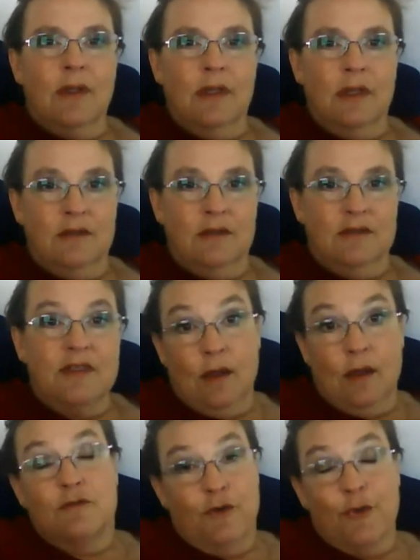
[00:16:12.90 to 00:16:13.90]
is how
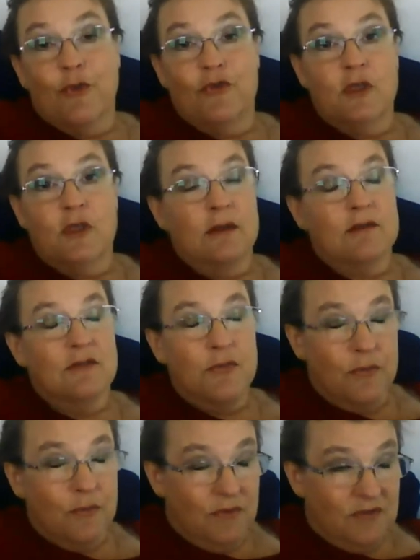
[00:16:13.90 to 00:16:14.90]
severe this
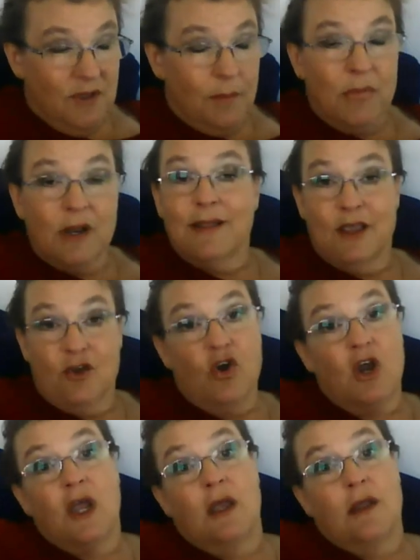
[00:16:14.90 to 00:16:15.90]
gets. Somebody like
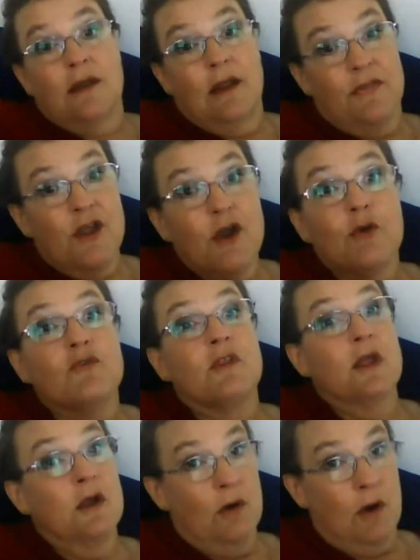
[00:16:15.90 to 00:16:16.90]
Greg, now there's
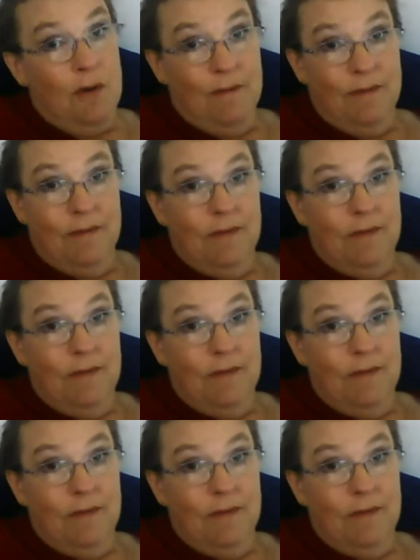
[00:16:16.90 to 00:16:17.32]
the hero.